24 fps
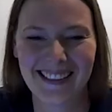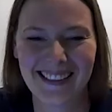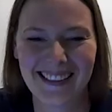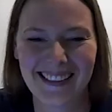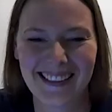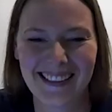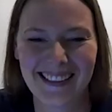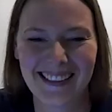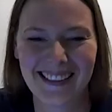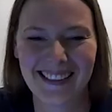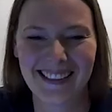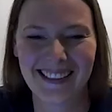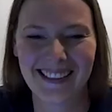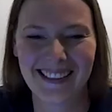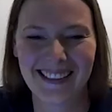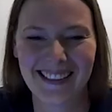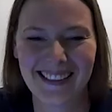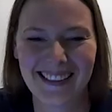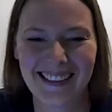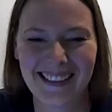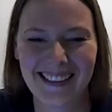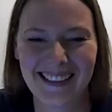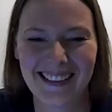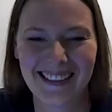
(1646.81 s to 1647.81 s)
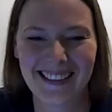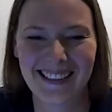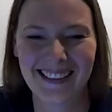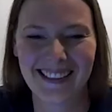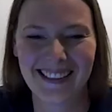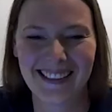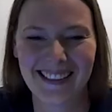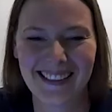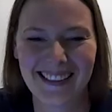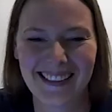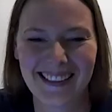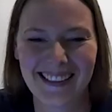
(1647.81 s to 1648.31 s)

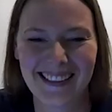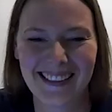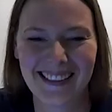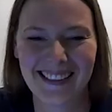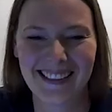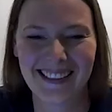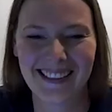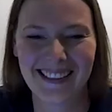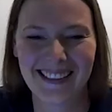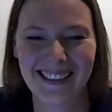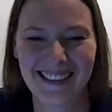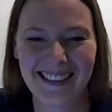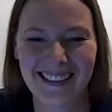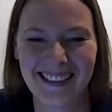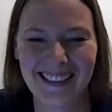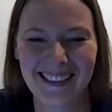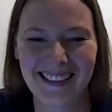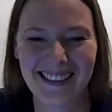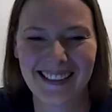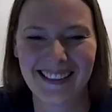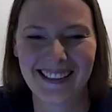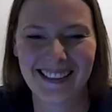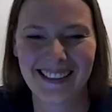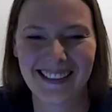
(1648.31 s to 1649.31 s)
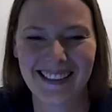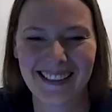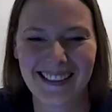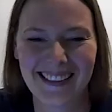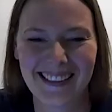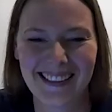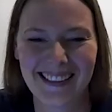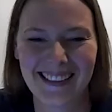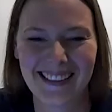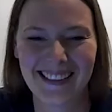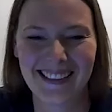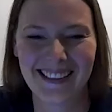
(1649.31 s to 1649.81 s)

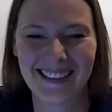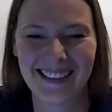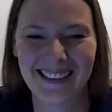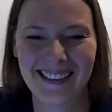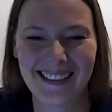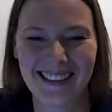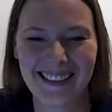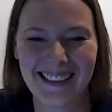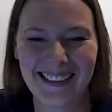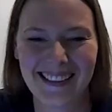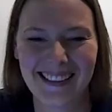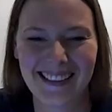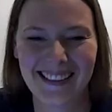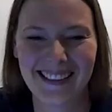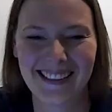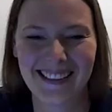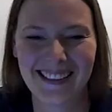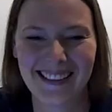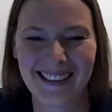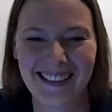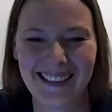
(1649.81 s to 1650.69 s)
(silent)